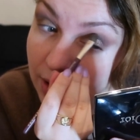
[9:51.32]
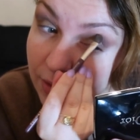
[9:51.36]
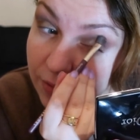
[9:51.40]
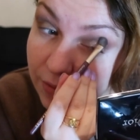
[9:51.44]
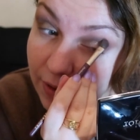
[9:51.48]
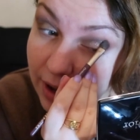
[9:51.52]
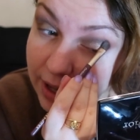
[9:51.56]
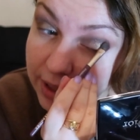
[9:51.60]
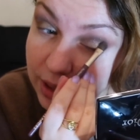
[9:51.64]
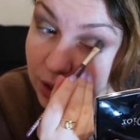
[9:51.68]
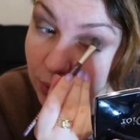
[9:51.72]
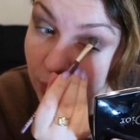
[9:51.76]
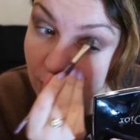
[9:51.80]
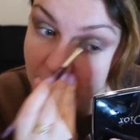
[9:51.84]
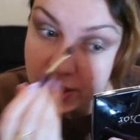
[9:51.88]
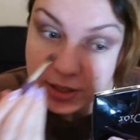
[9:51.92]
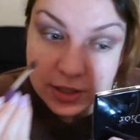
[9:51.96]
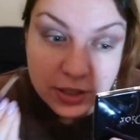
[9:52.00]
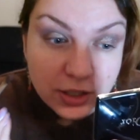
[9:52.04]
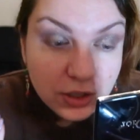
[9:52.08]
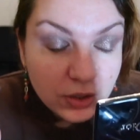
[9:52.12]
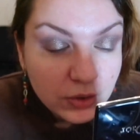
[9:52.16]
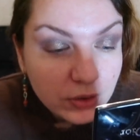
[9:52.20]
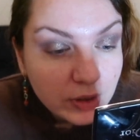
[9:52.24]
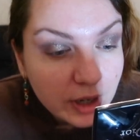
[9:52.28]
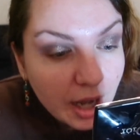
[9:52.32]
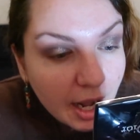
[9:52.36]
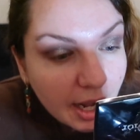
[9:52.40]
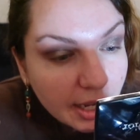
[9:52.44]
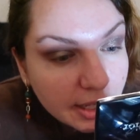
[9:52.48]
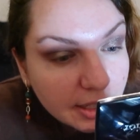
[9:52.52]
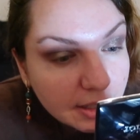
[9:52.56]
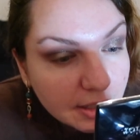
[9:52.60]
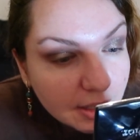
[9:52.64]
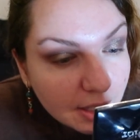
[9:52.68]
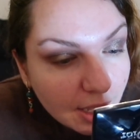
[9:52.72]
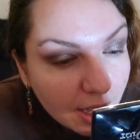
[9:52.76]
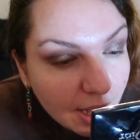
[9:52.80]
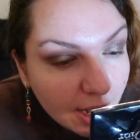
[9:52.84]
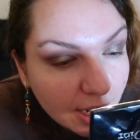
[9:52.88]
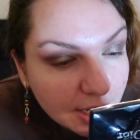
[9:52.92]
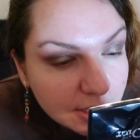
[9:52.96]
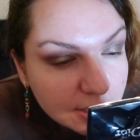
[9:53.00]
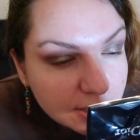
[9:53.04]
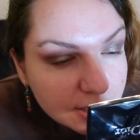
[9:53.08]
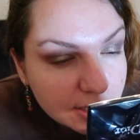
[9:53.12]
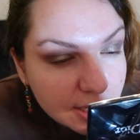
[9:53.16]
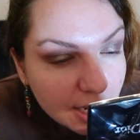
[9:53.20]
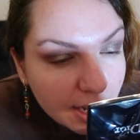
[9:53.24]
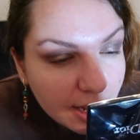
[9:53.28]
the ones you like.
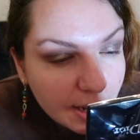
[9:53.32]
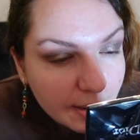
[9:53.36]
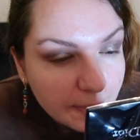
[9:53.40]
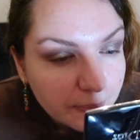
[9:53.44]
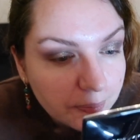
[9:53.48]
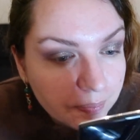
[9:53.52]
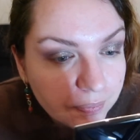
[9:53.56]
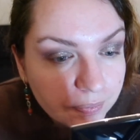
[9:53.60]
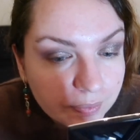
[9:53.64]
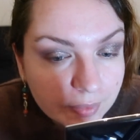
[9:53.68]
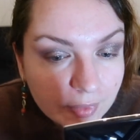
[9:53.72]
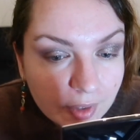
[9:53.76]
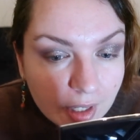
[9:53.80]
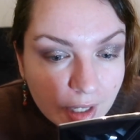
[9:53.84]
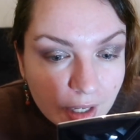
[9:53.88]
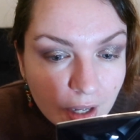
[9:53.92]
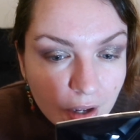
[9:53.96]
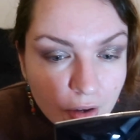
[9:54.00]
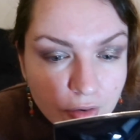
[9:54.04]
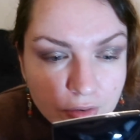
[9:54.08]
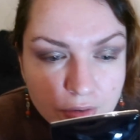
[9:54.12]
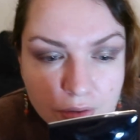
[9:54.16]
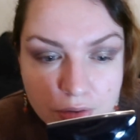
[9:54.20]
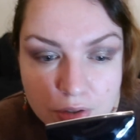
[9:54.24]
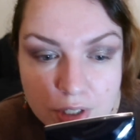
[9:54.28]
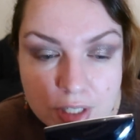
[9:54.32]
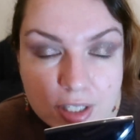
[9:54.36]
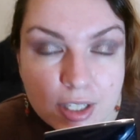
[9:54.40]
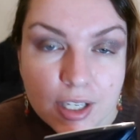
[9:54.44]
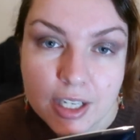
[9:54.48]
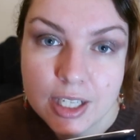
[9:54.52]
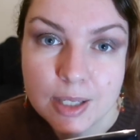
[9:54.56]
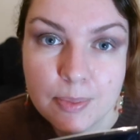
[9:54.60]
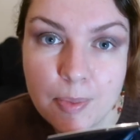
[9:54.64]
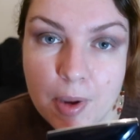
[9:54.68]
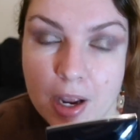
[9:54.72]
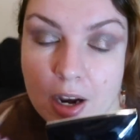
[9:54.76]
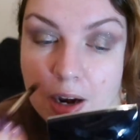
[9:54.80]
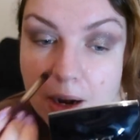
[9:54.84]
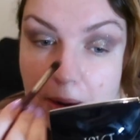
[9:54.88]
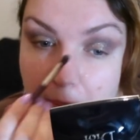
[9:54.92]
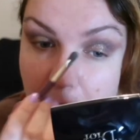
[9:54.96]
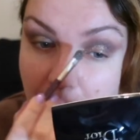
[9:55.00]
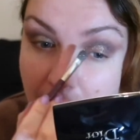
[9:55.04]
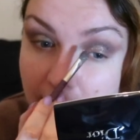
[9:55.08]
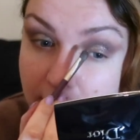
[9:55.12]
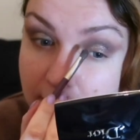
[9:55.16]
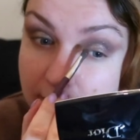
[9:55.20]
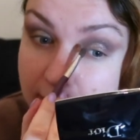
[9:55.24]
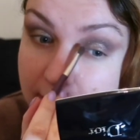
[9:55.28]
And also just
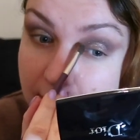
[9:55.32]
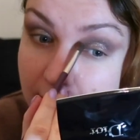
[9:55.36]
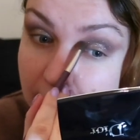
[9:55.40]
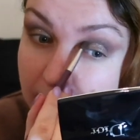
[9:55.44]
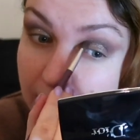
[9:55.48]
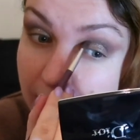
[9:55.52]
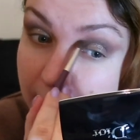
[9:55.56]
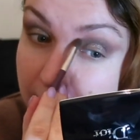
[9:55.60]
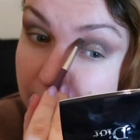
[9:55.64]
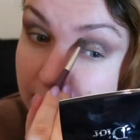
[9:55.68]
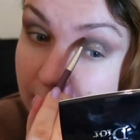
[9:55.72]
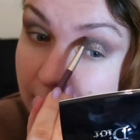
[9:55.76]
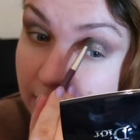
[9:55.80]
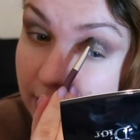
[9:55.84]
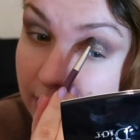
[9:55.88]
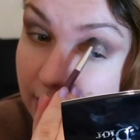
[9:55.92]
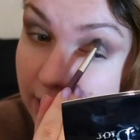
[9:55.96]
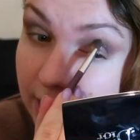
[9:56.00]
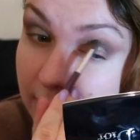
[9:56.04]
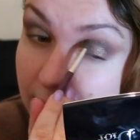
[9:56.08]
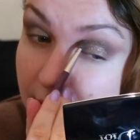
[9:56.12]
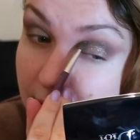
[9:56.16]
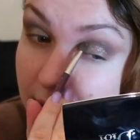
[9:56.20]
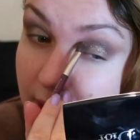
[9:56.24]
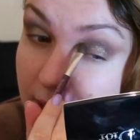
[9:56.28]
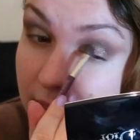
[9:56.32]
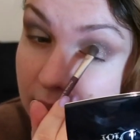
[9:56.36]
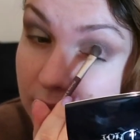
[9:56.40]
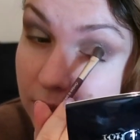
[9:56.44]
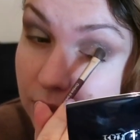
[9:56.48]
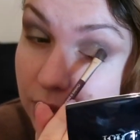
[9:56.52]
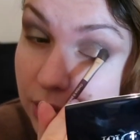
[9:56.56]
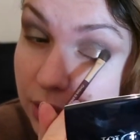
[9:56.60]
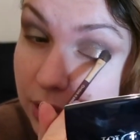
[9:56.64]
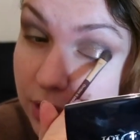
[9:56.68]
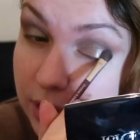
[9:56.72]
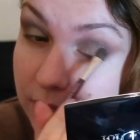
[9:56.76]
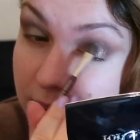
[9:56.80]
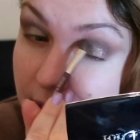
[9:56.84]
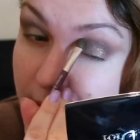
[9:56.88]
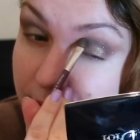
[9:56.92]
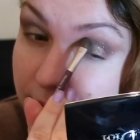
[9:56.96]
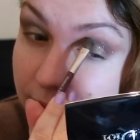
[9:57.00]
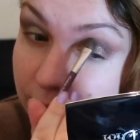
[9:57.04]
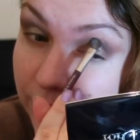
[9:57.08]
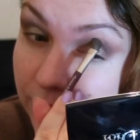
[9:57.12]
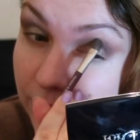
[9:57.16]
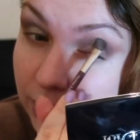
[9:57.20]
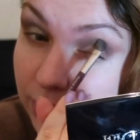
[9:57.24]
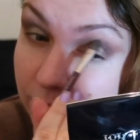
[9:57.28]
experiment and maybe just to see
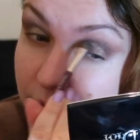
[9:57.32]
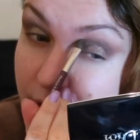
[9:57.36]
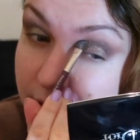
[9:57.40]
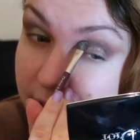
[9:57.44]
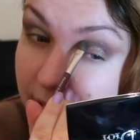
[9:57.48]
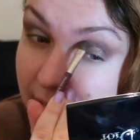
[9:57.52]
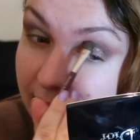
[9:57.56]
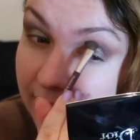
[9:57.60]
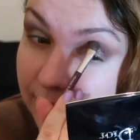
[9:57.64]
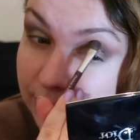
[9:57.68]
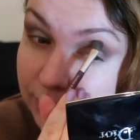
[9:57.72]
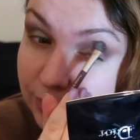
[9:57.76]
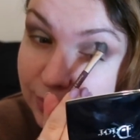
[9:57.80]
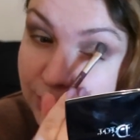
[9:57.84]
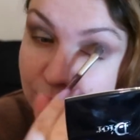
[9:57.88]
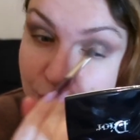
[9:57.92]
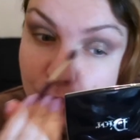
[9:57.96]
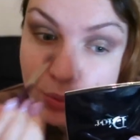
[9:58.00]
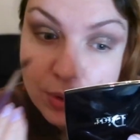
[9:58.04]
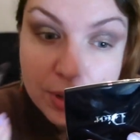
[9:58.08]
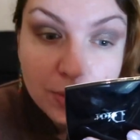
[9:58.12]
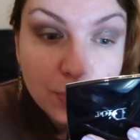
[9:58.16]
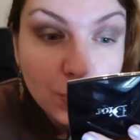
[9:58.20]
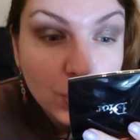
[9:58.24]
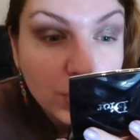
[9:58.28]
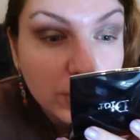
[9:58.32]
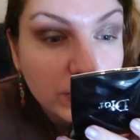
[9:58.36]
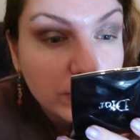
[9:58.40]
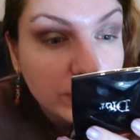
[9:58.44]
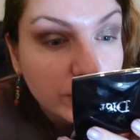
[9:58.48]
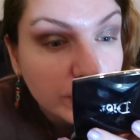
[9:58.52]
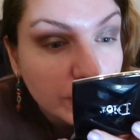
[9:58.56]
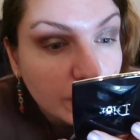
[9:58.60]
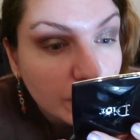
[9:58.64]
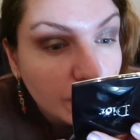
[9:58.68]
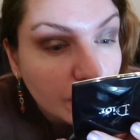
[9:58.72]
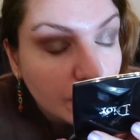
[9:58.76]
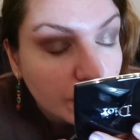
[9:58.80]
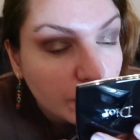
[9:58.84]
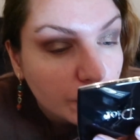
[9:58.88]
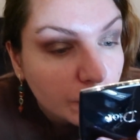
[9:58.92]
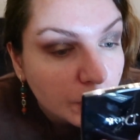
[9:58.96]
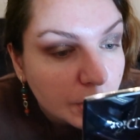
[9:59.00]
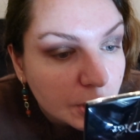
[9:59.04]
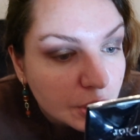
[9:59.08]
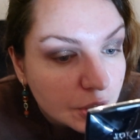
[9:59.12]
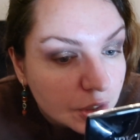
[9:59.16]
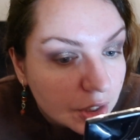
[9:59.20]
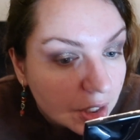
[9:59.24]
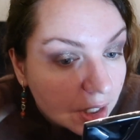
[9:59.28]
for yourself which one worked for you and
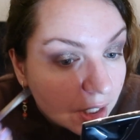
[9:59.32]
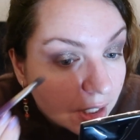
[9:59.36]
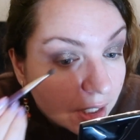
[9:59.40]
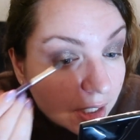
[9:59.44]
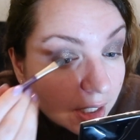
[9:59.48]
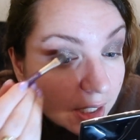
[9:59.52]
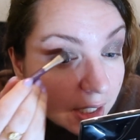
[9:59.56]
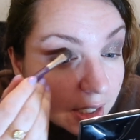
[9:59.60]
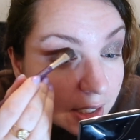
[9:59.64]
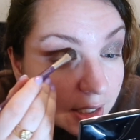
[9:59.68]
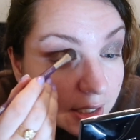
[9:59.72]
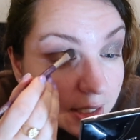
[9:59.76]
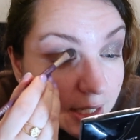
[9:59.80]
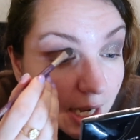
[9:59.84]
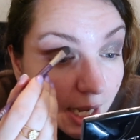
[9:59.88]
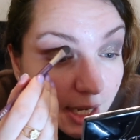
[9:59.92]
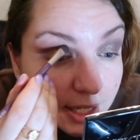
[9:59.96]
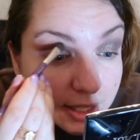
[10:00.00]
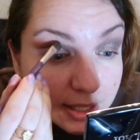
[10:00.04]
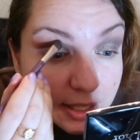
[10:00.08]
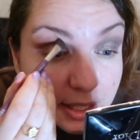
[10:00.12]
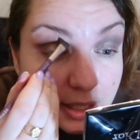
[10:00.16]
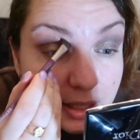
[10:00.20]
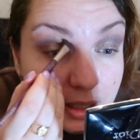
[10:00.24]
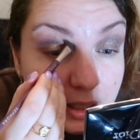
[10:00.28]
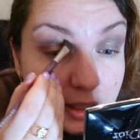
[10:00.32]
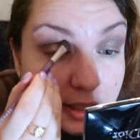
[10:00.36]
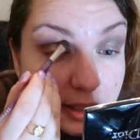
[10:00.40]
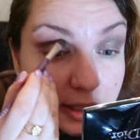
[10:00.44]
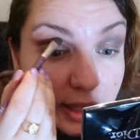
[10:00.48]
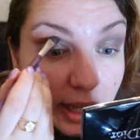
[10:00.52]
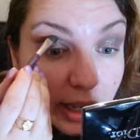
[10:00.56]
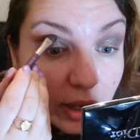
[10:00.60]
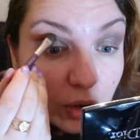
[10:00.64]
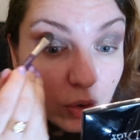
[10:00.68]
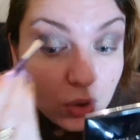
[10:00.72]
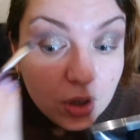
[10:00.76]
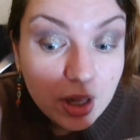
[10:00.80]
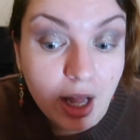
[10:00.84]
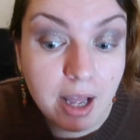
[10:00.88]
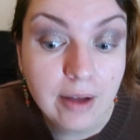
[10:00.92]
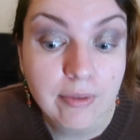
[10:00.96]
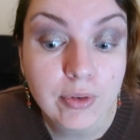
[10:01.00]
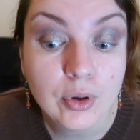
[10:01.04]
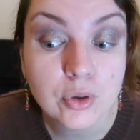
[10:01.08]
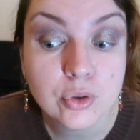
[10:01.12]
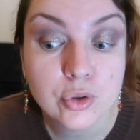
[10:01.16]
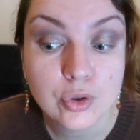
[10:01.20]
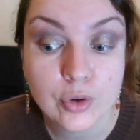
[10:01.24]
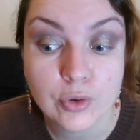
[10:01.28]
which dozens. They all have
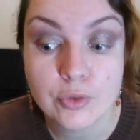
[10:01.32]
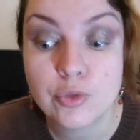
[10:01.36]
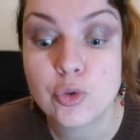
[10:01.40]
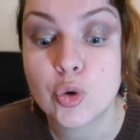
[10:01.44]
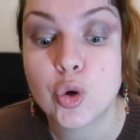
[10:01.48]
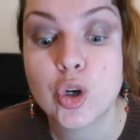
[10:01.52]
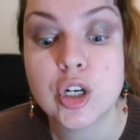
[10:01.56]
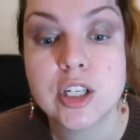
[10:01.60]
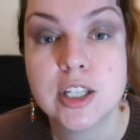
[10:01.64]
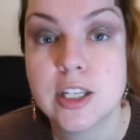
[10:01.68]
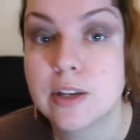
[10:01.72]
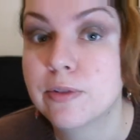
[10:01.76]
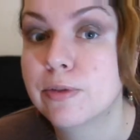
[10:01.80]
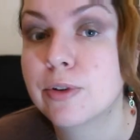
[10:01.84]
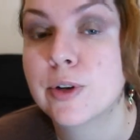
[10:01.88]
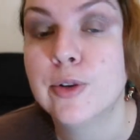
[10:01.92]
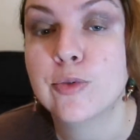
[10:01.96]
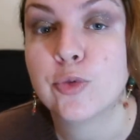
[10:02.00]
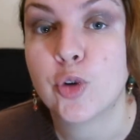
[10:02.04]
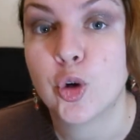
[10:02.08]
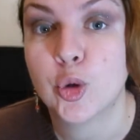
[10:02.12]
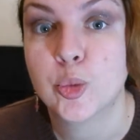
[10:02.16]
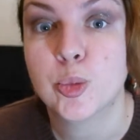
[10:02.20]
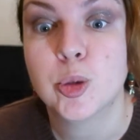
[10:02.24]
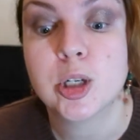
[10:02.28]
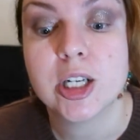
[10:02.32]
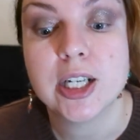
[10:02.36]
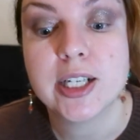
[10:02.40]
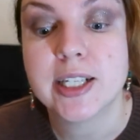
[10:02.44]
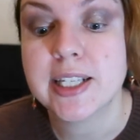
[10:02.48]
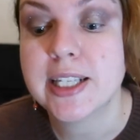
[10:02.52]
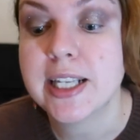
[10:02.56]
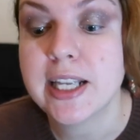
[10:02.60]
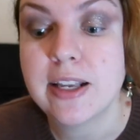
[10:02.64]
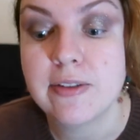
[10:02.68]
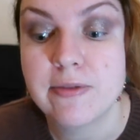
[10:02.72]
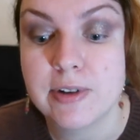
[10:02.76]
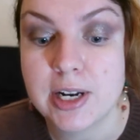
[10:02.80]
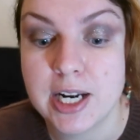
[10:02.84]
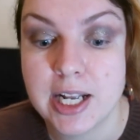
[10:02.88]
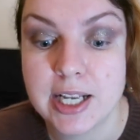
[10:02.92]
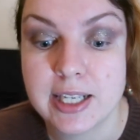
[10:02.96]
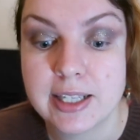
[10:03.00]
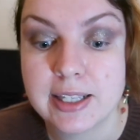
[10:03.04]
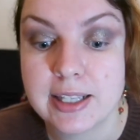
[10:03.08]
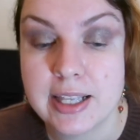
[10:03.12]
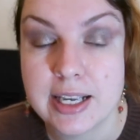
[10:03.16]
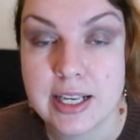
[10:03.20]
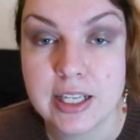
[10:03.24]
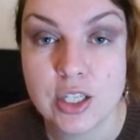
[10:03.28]
also, of course, different formulas, even
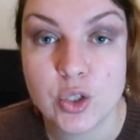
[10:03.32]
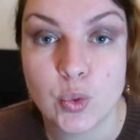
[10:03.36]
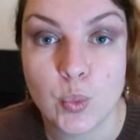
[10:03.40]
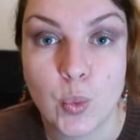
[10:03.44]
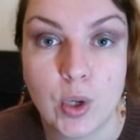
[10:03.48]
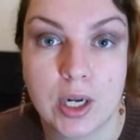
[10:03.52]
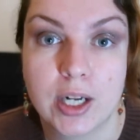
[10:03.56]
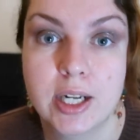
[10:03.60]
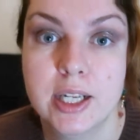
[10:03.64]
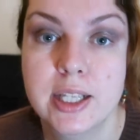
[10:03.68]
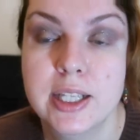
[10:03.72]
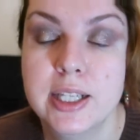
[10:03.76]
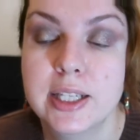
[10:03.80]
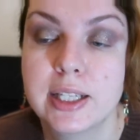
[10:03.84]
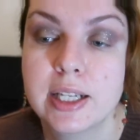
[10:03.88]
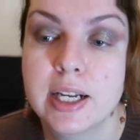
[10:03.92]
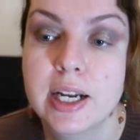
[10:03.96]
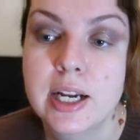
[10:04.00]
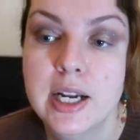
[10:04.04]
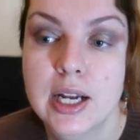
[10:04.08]
as these ones.